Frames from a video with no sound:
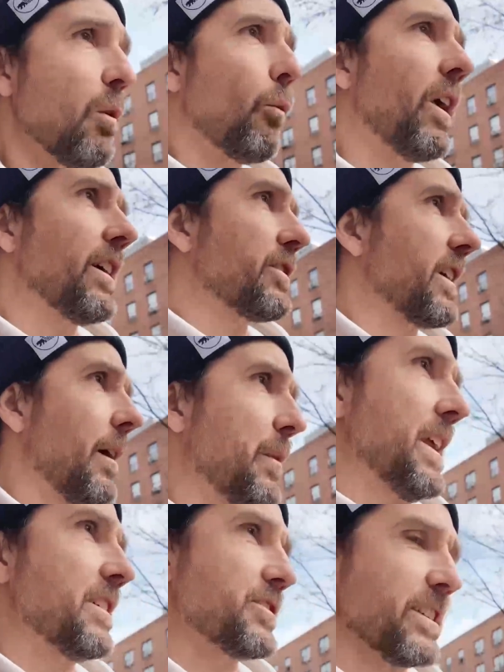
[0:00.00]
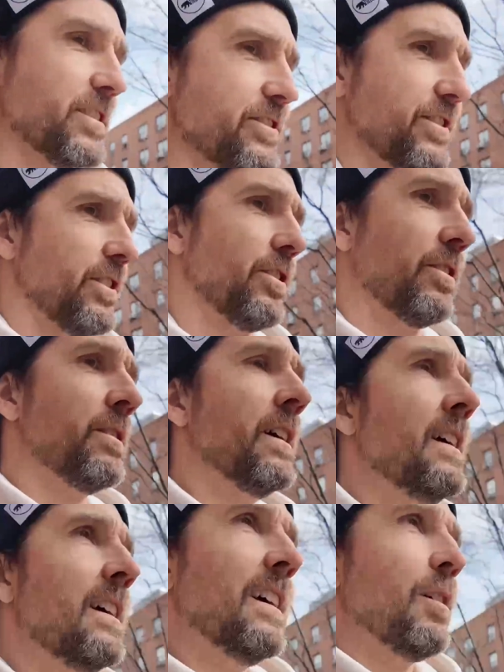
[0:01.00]
Wild Combination is still
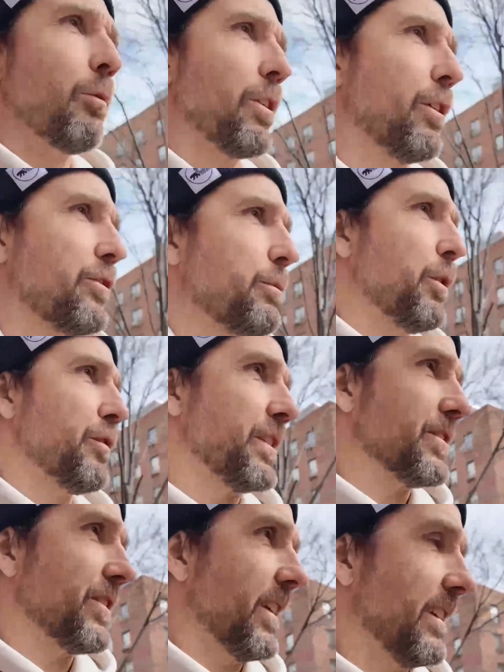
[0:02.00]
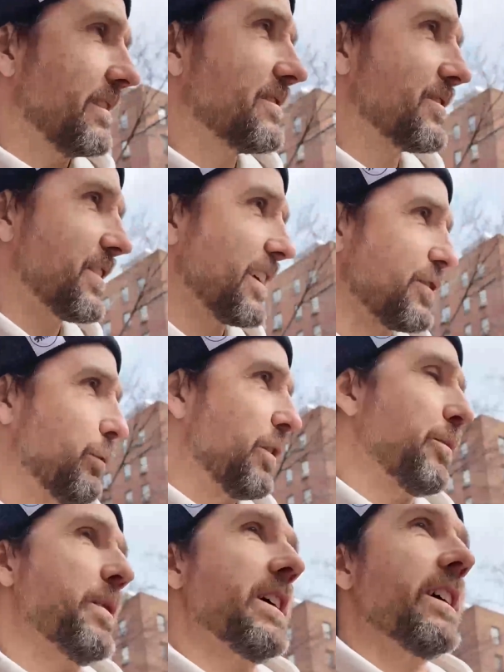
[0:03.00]
one of those movies that sticks
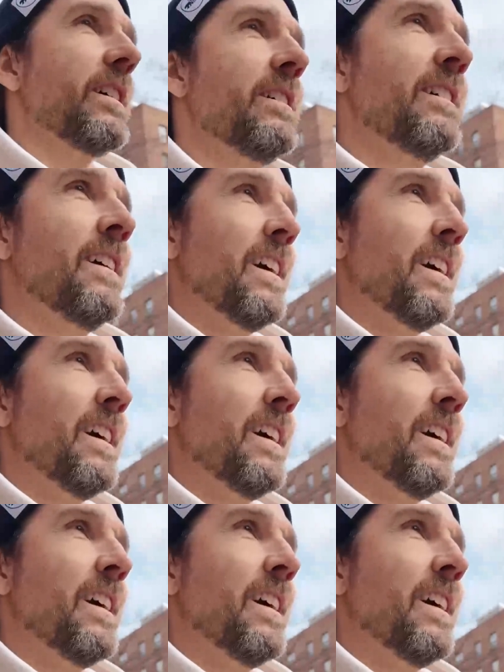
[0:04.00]
with me.